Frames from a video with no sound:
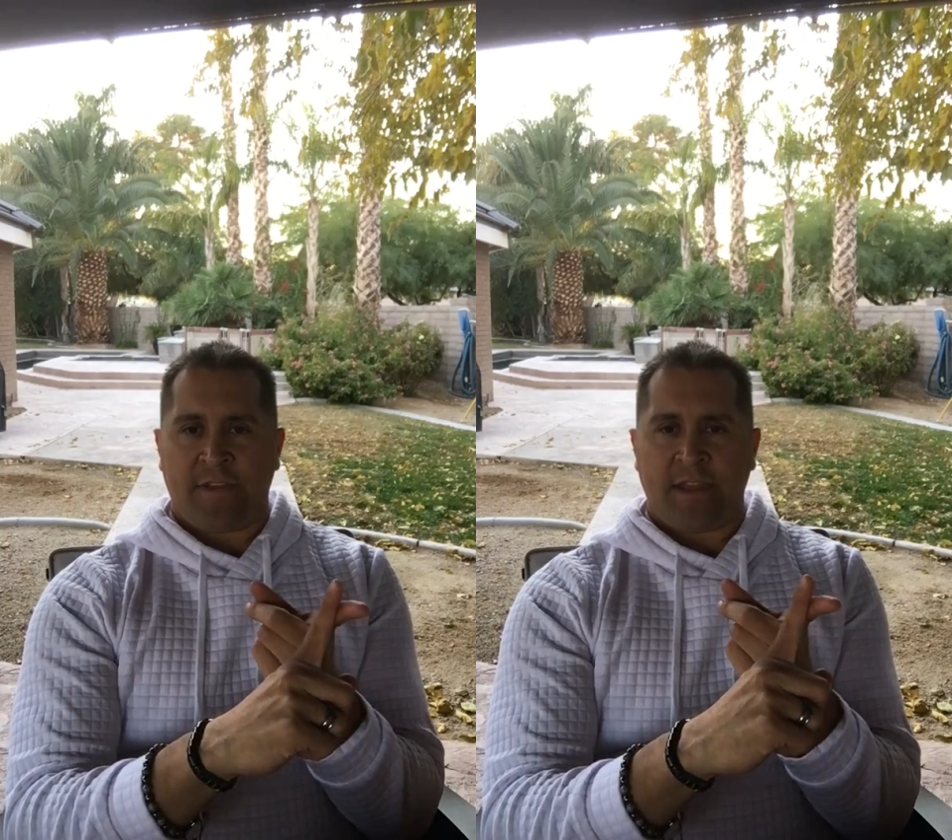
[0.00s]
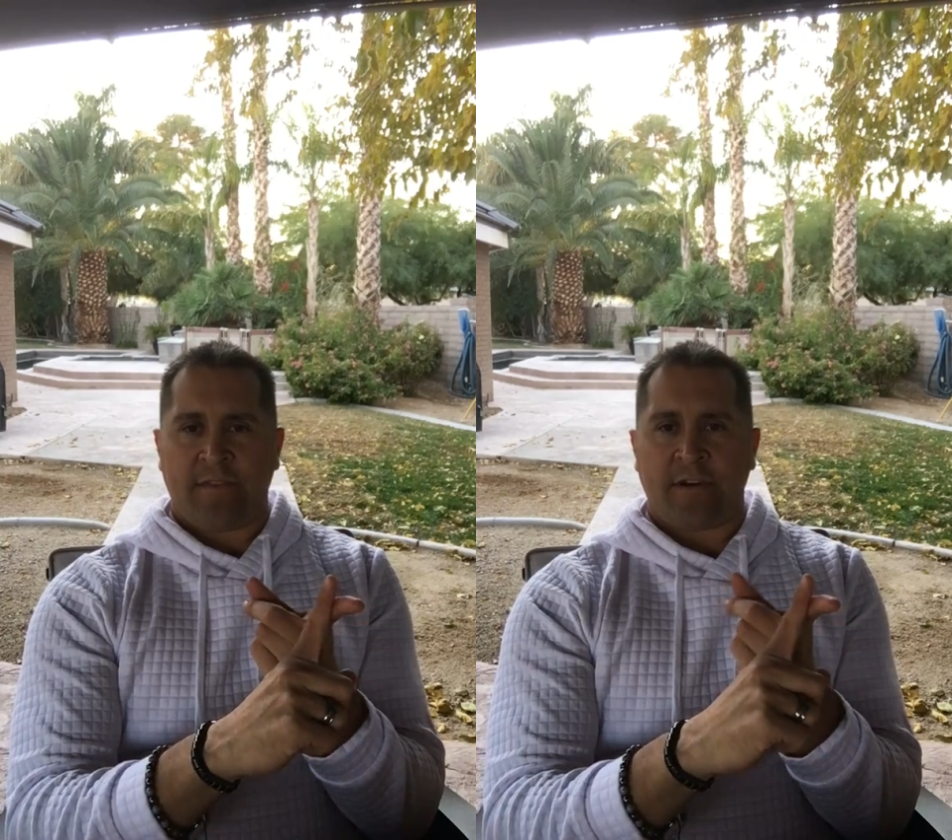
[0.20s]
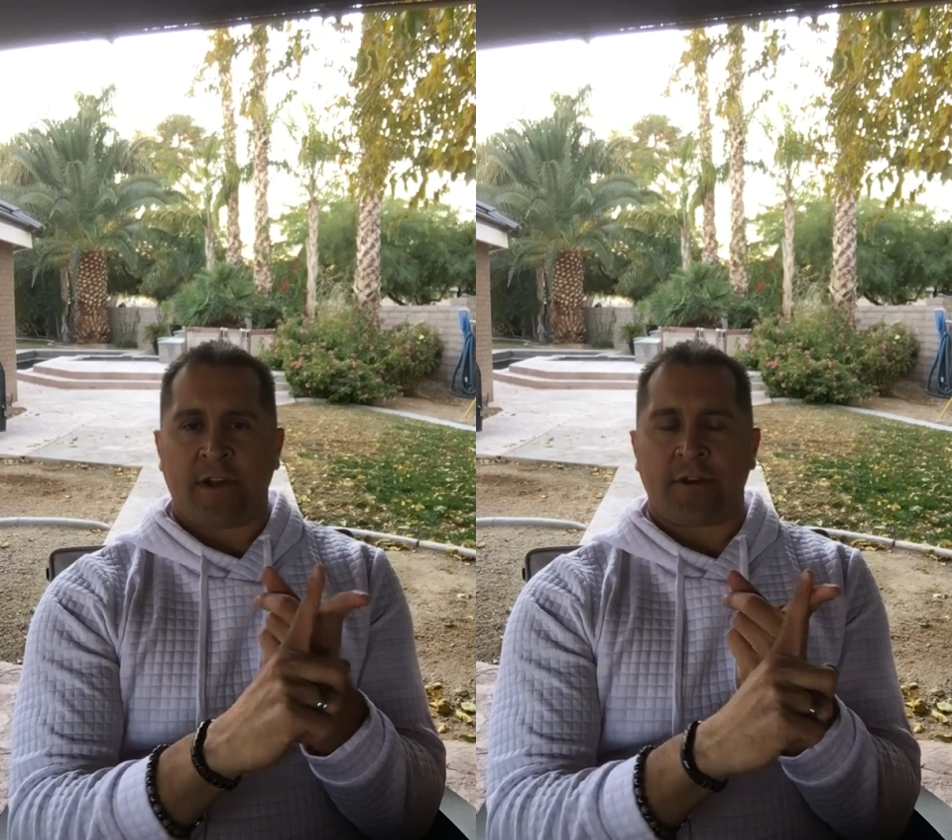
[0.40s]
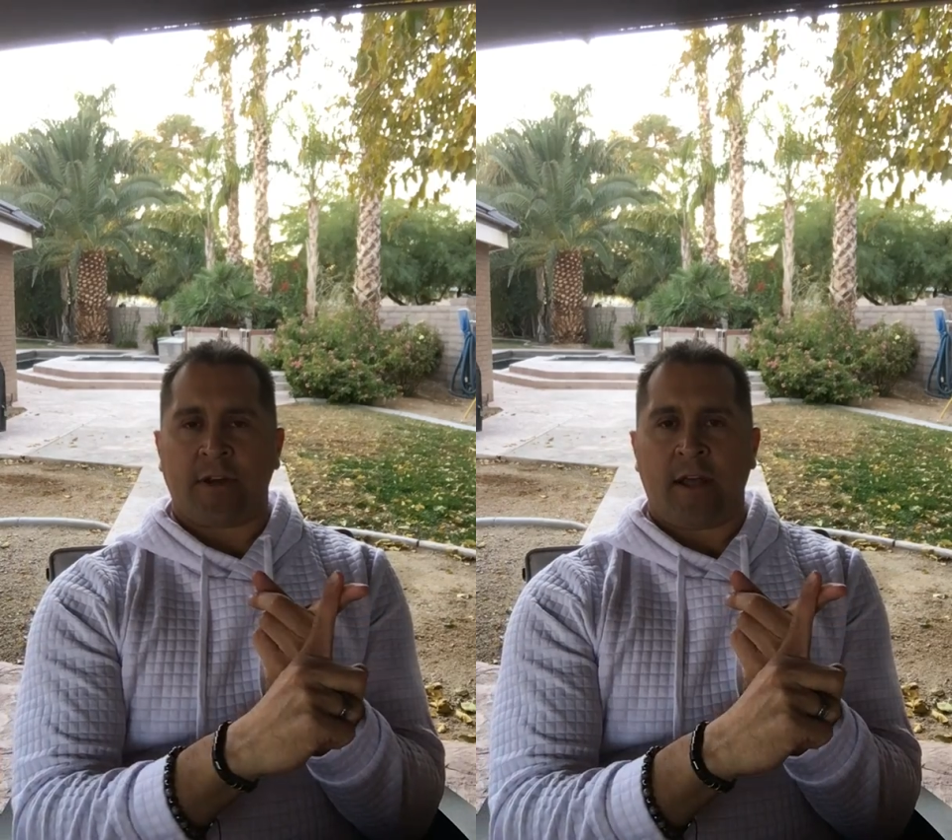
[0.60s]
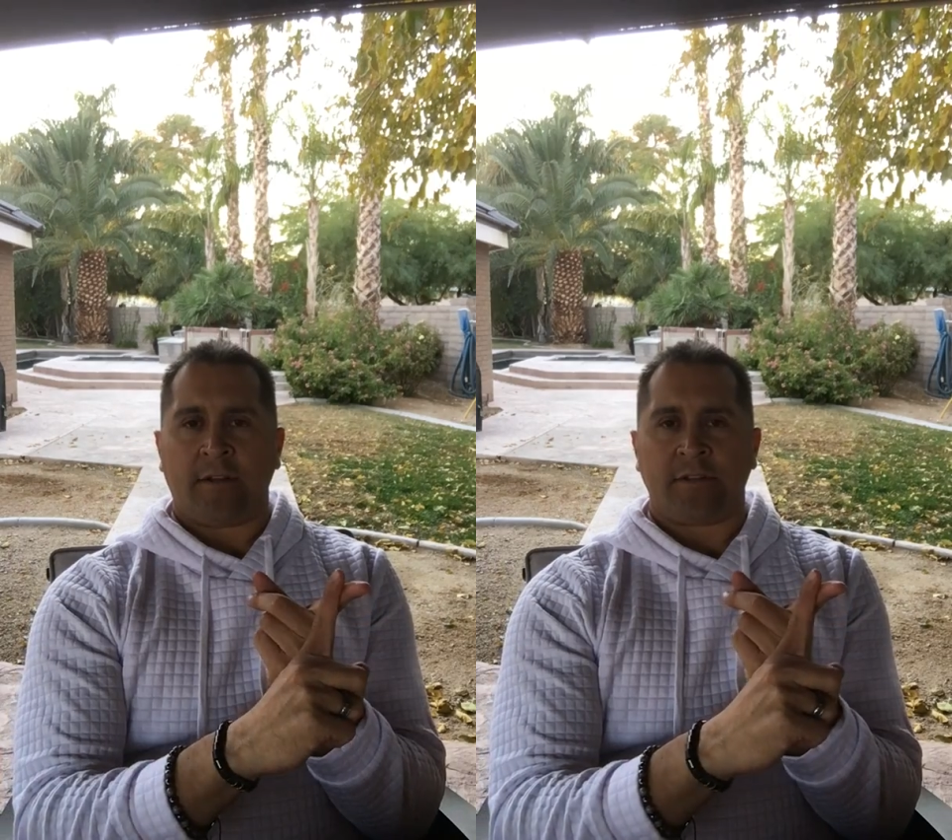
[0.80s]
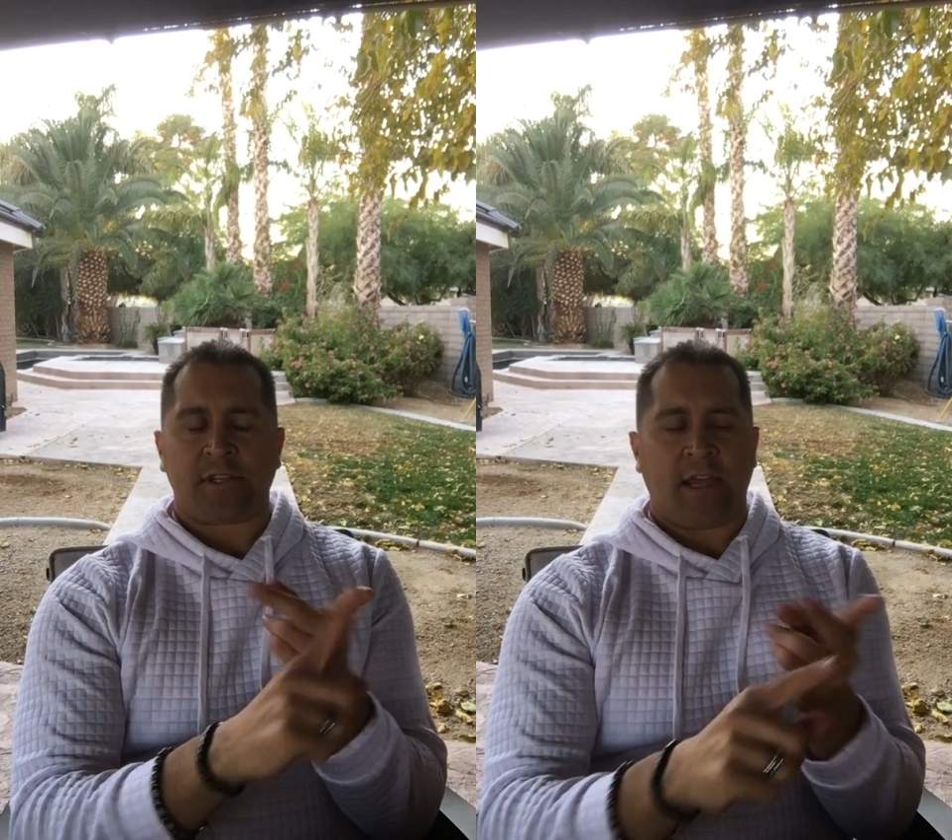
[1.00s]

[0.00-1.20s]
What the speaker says: fee of $100,